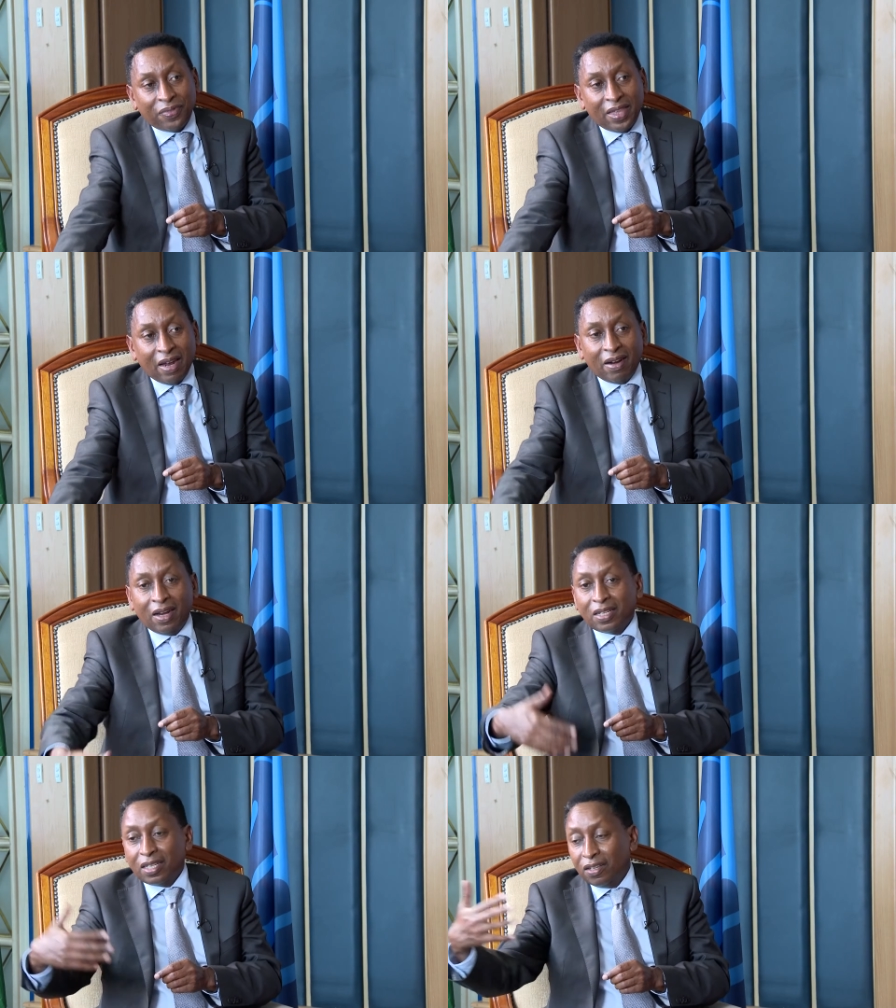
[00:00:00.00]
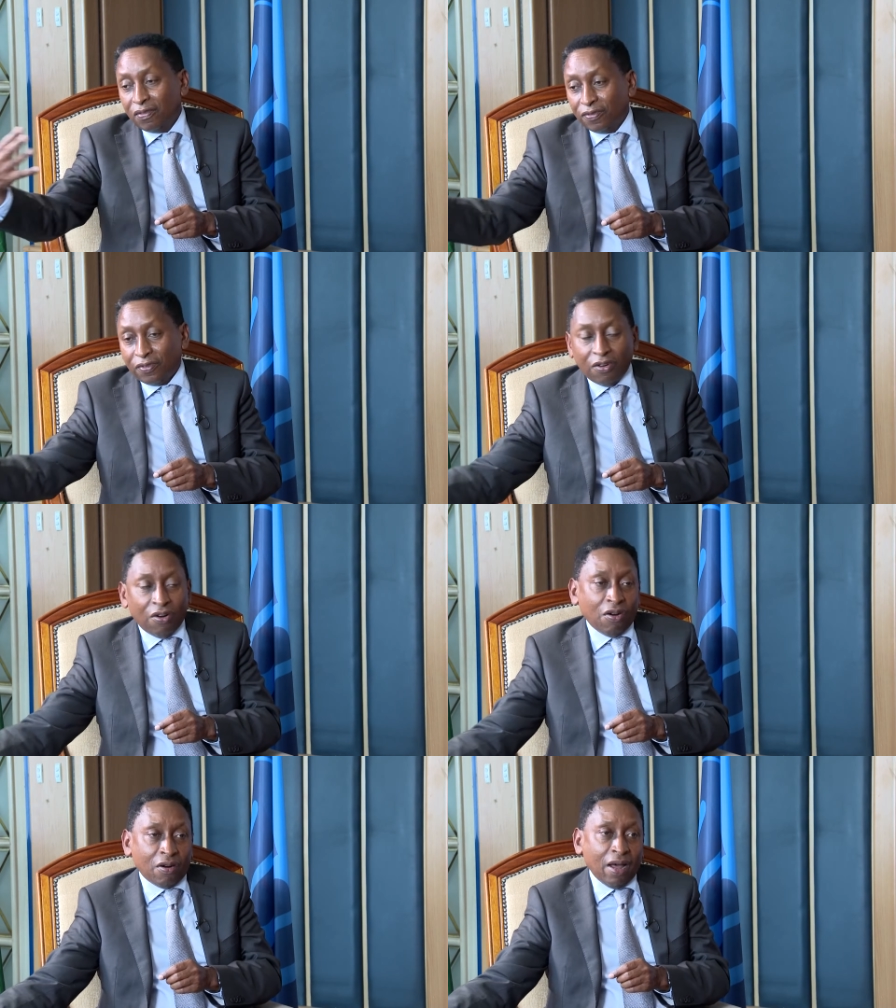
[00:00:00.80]
their relative
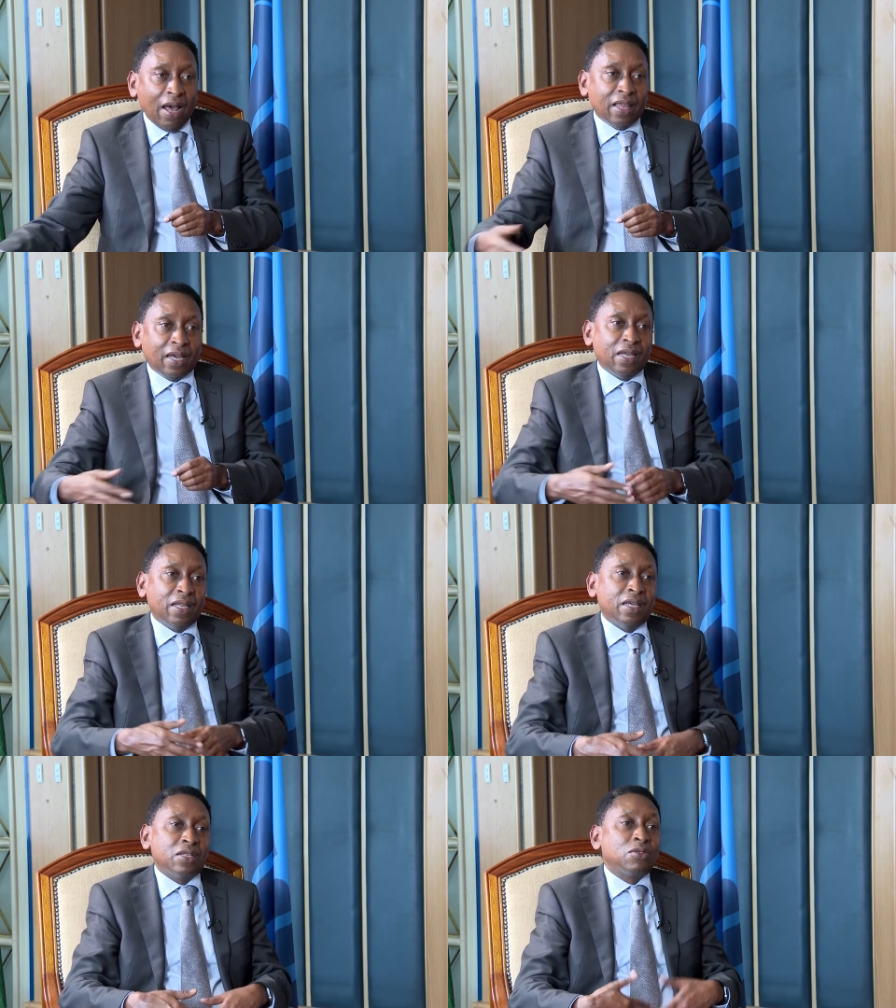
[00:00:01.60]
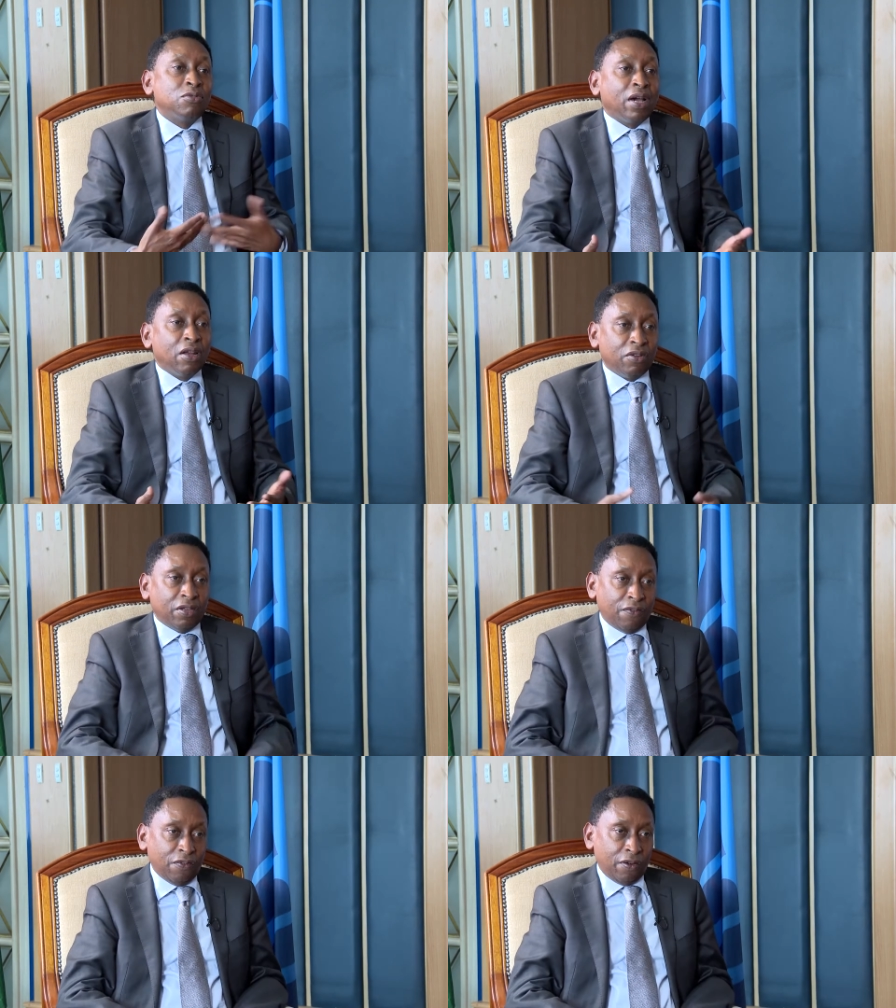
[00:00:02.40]
or other Kenyans who cannot
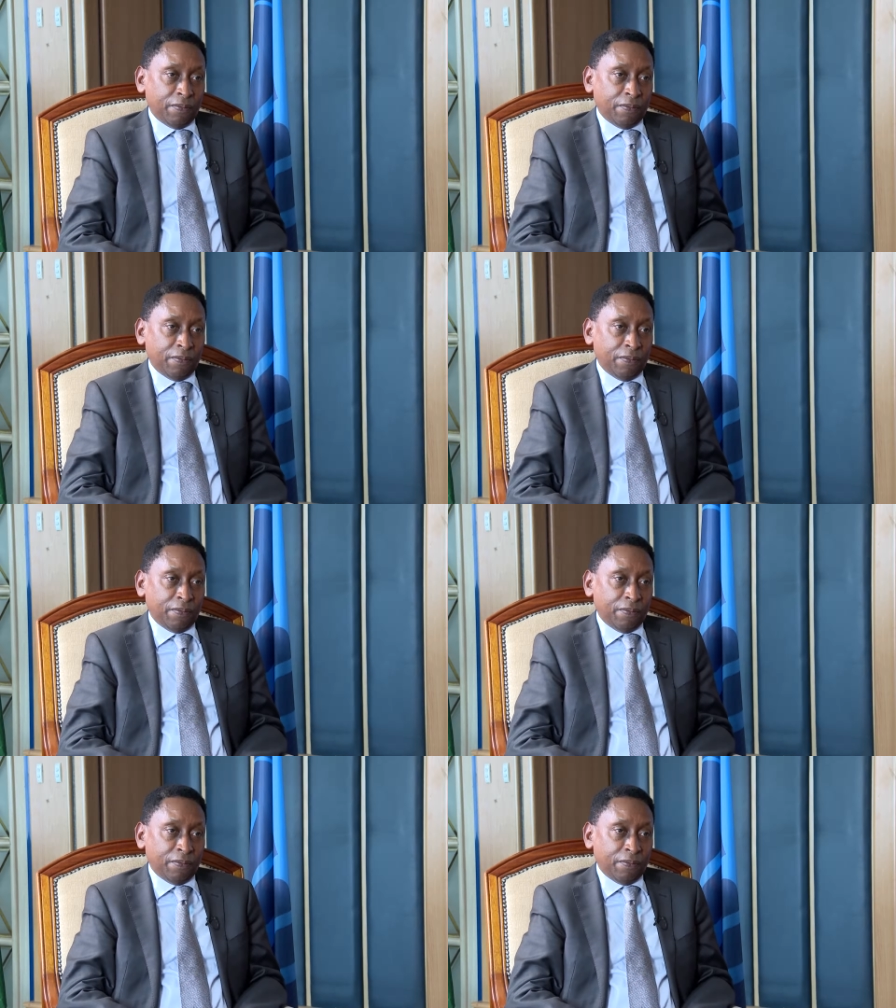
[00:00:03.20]
afford.